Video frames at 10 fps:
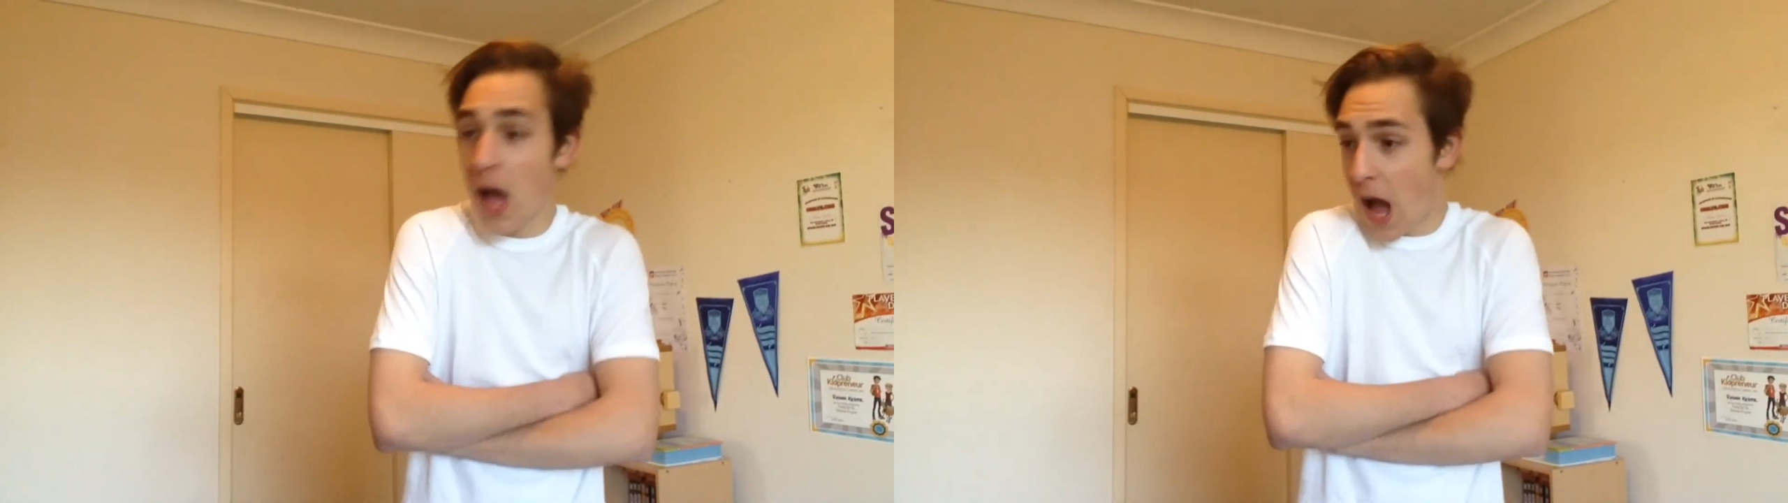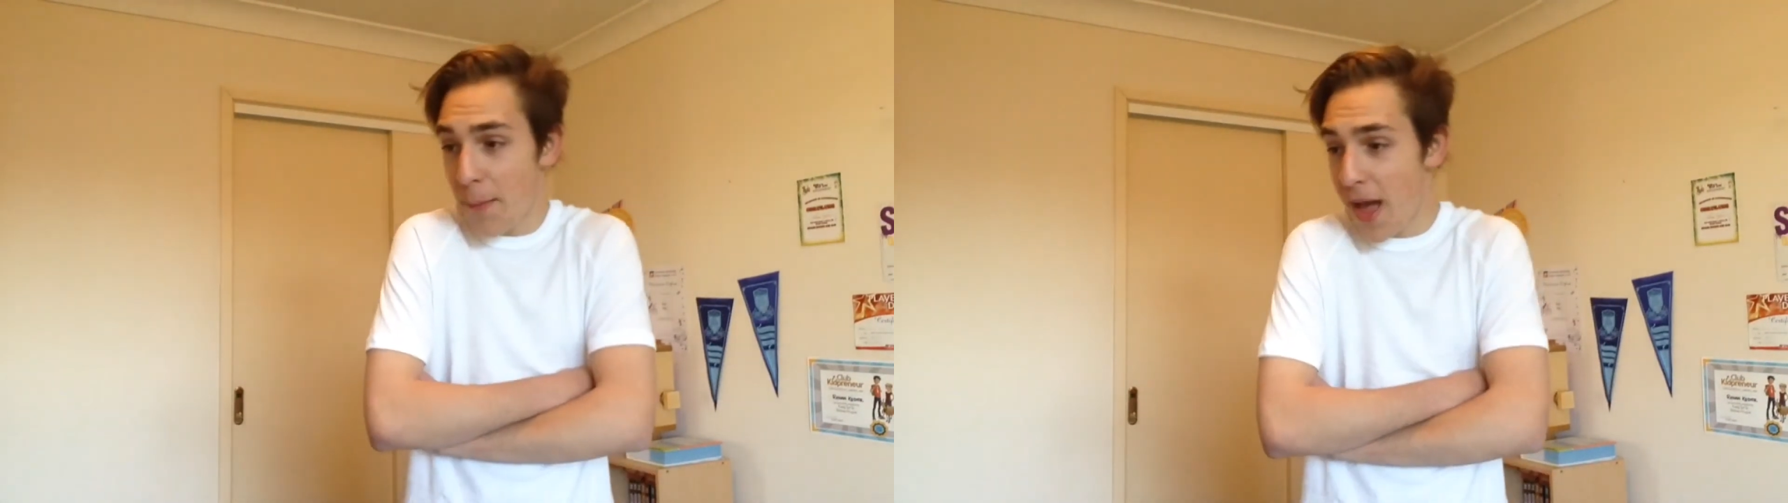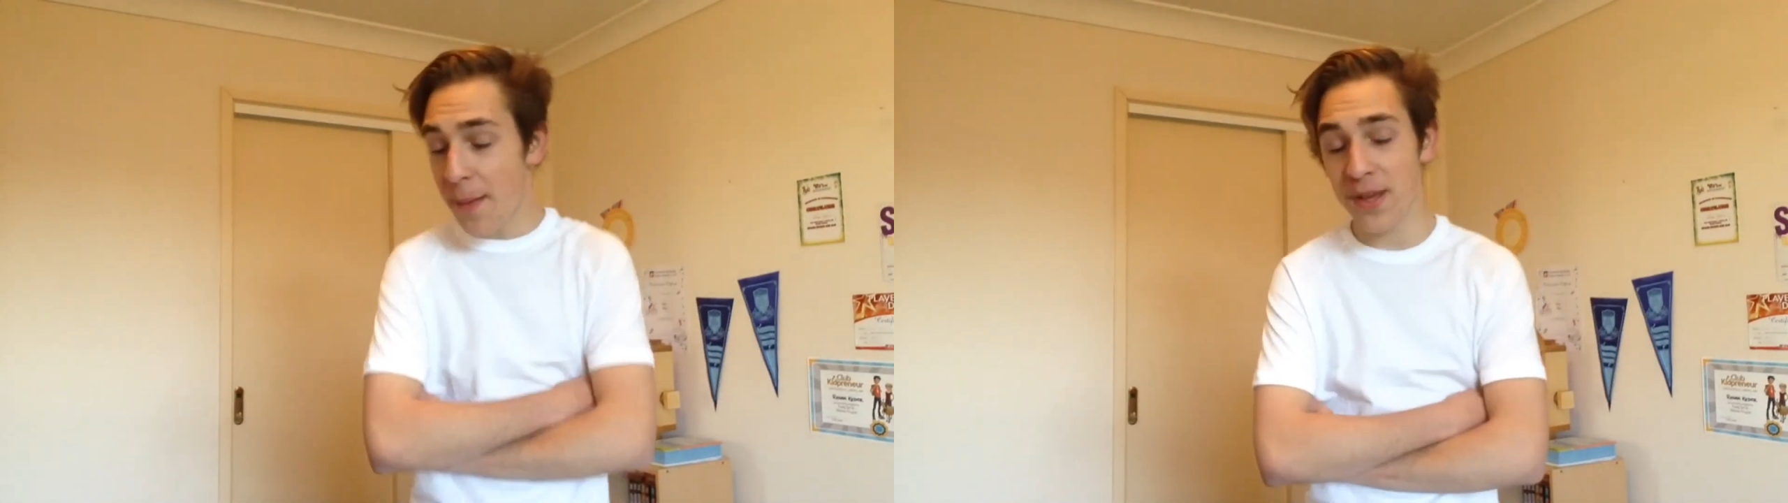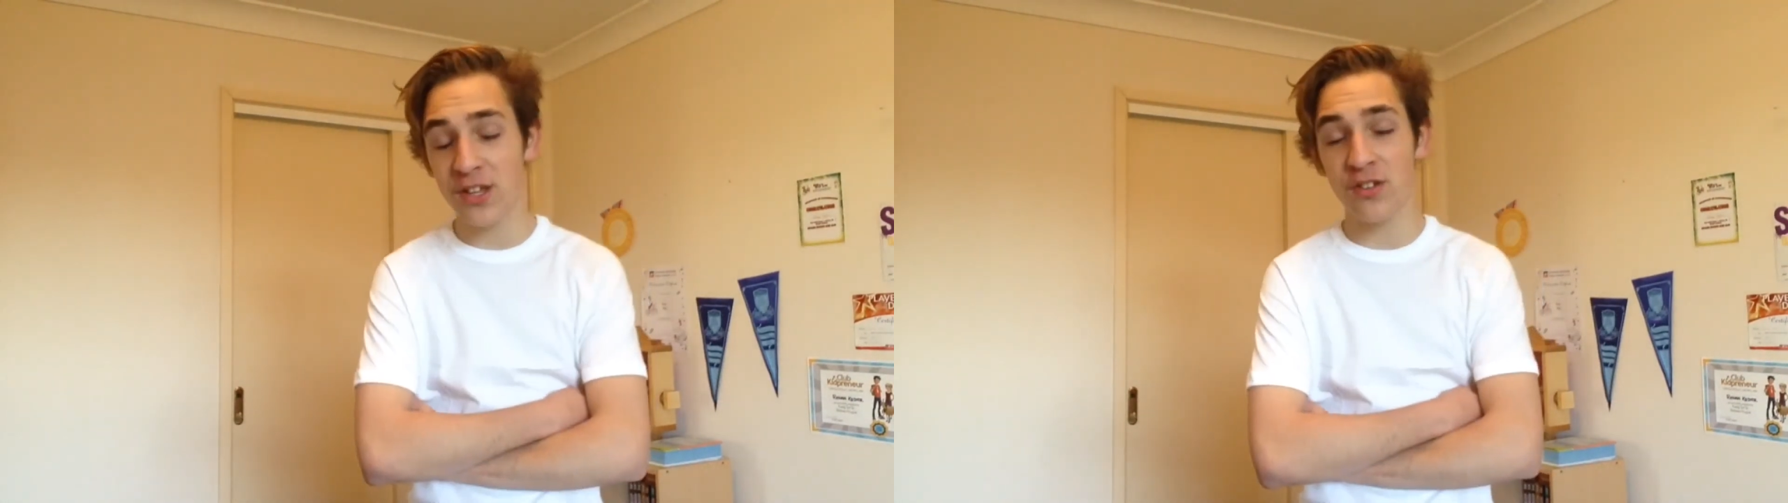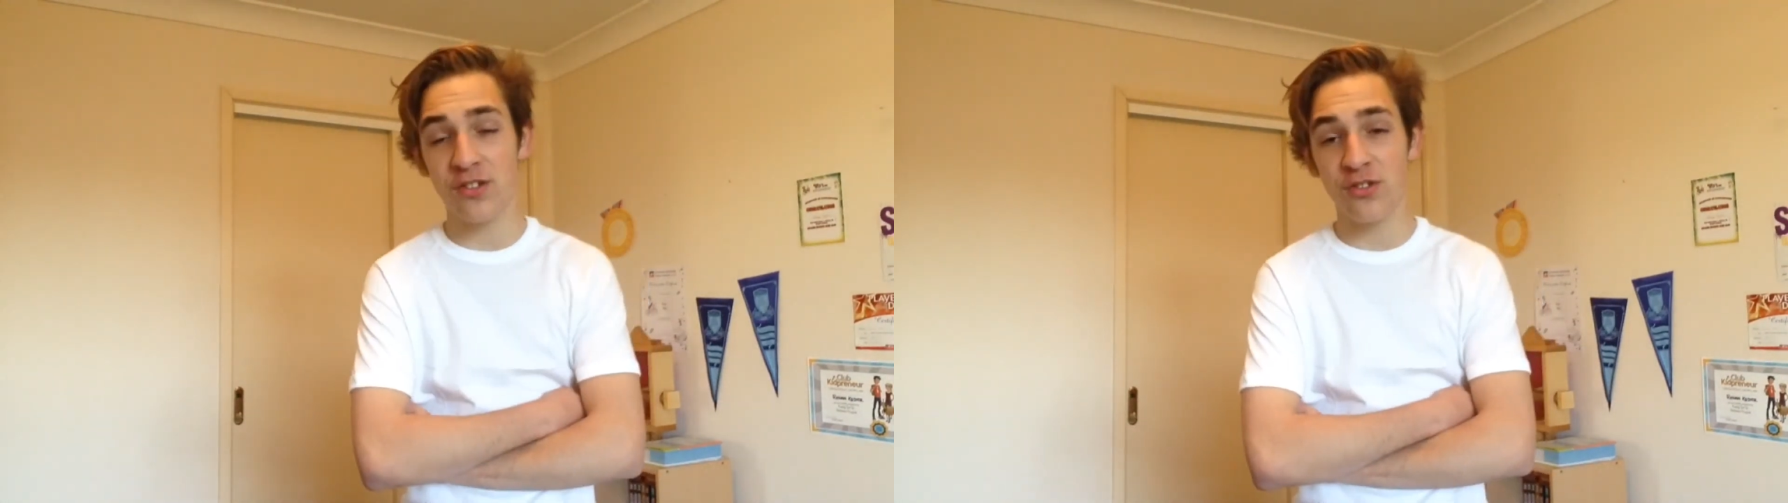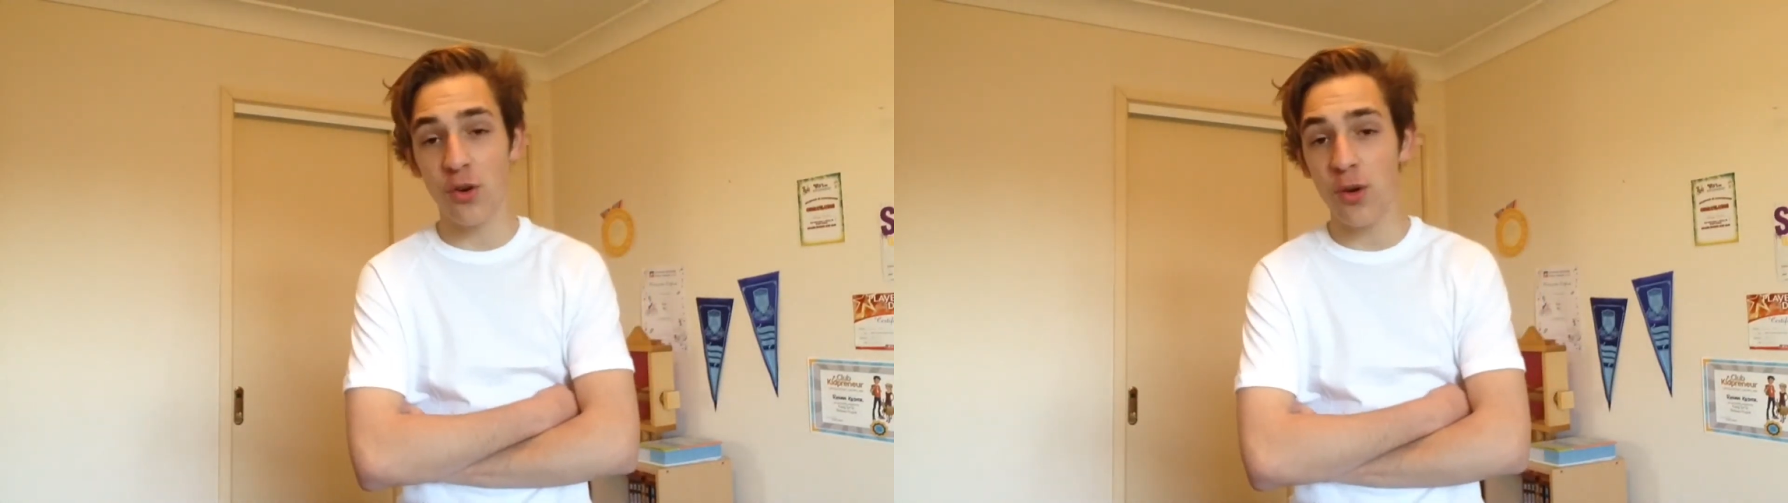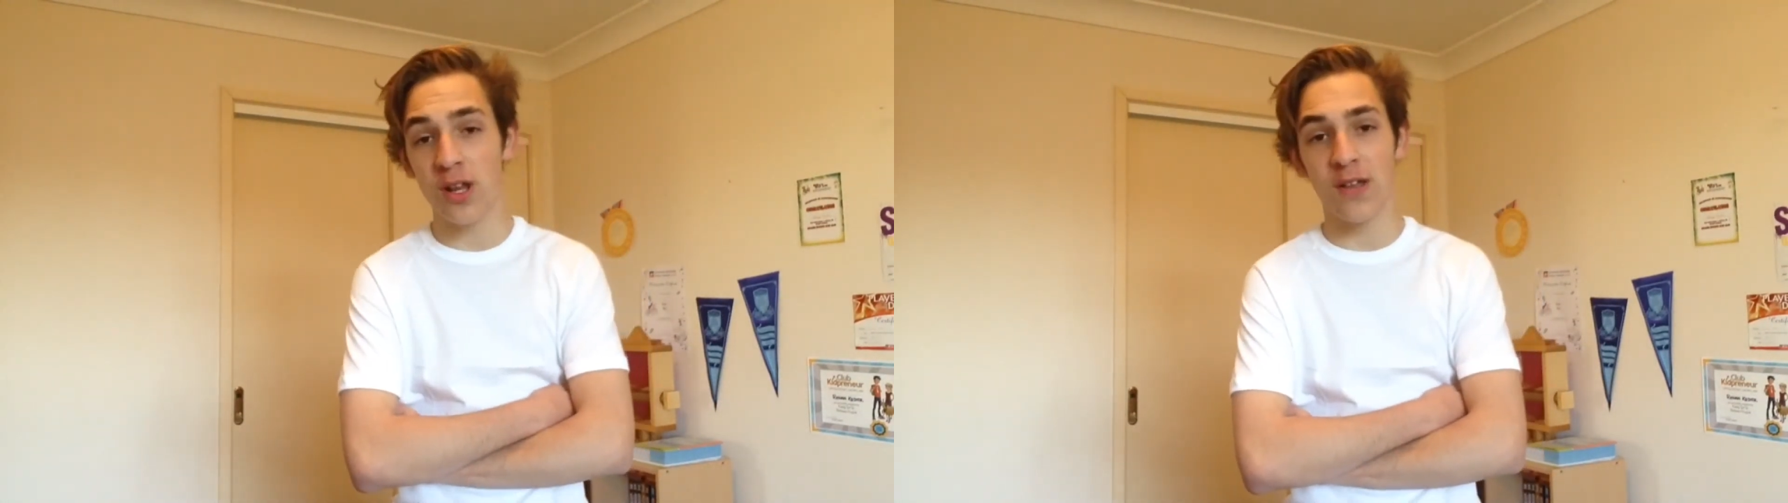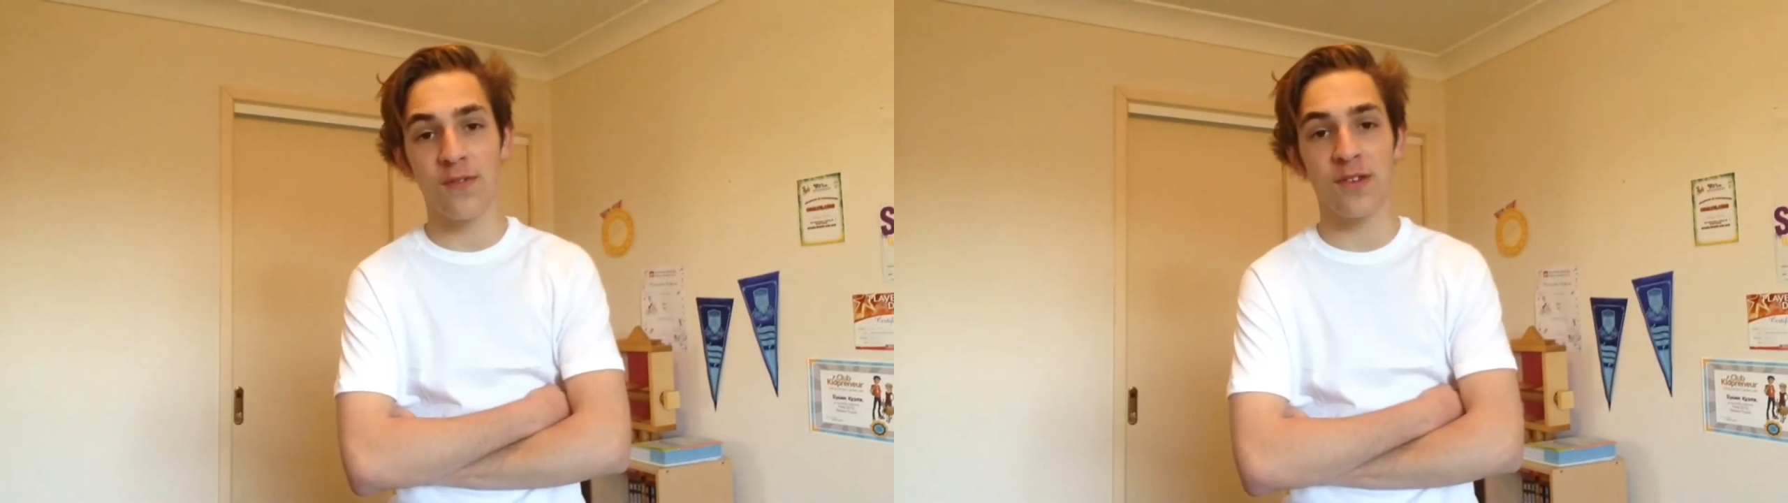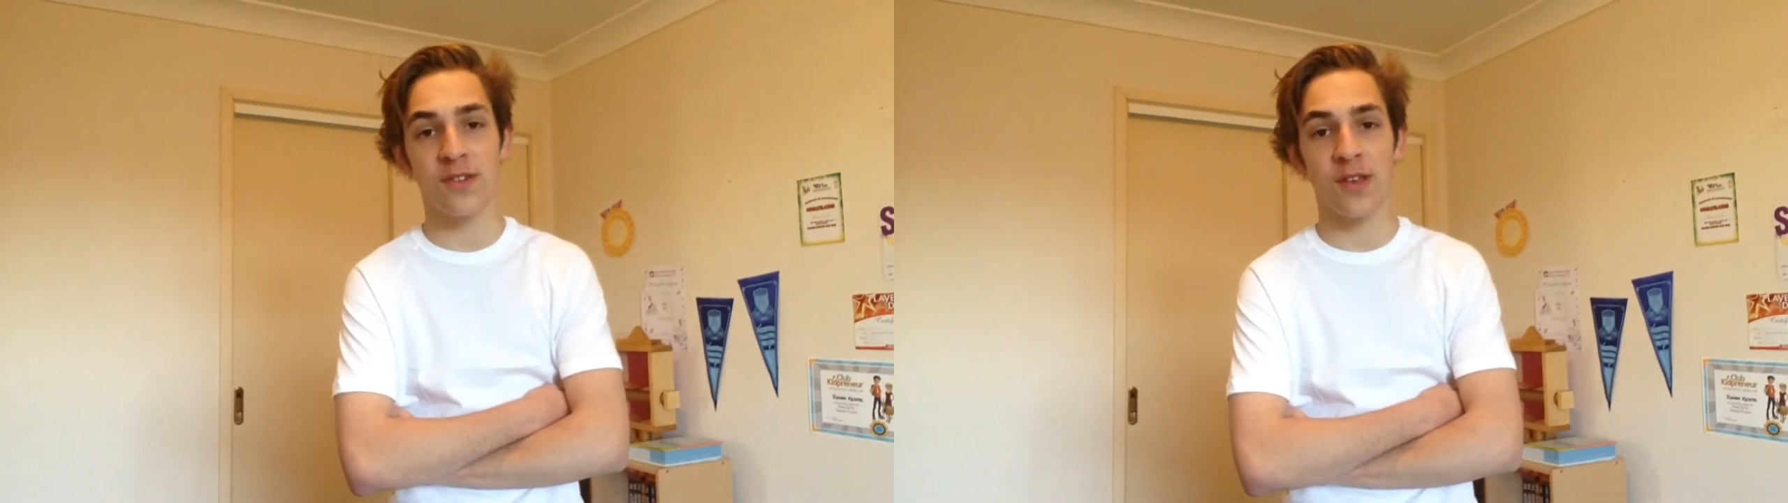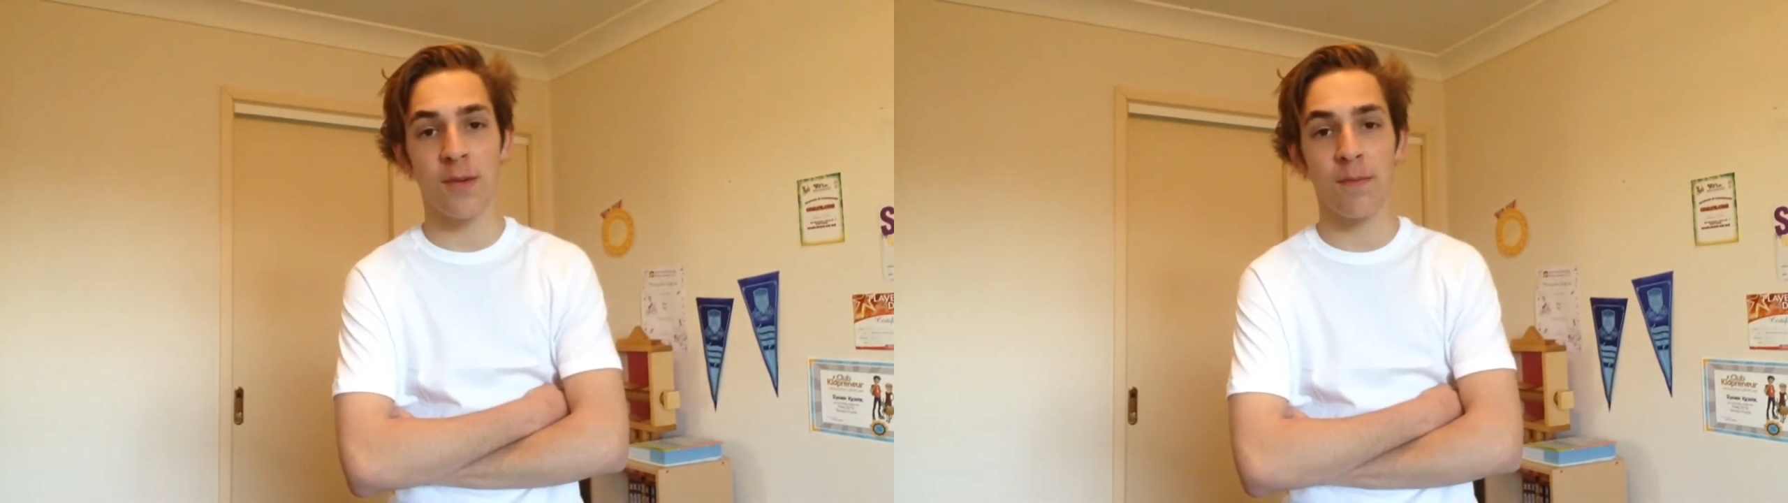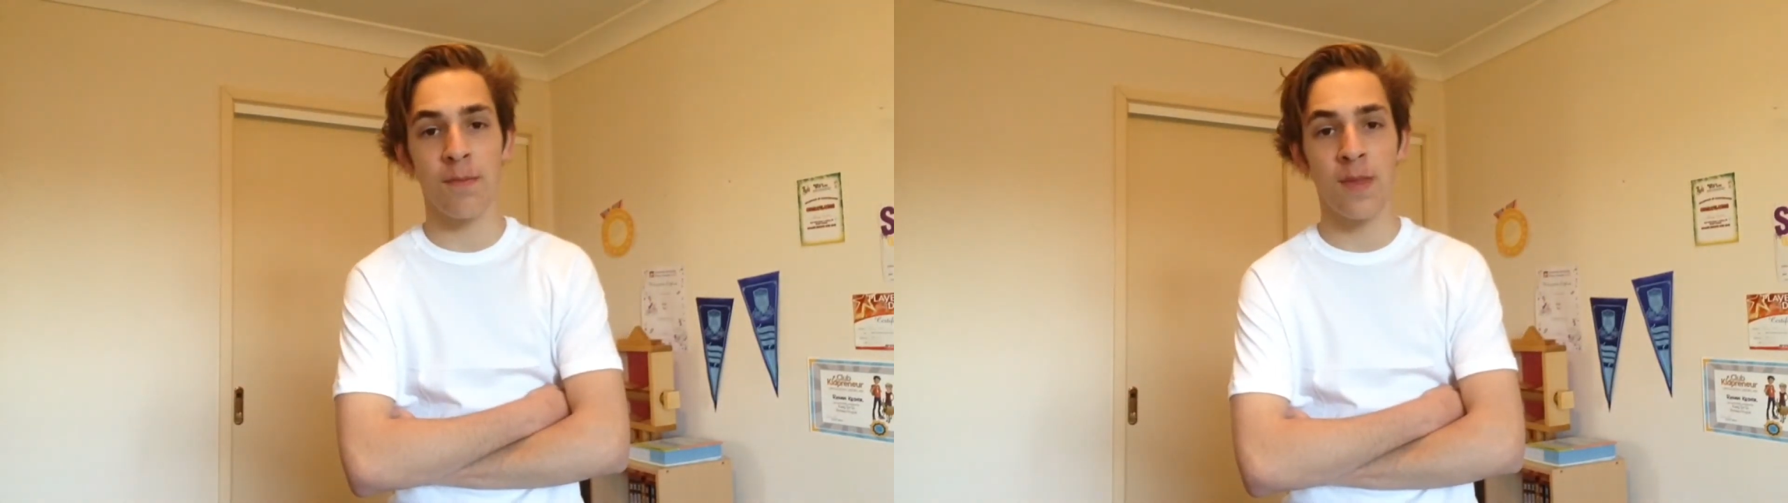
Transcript: I'm happy to do it. If it's something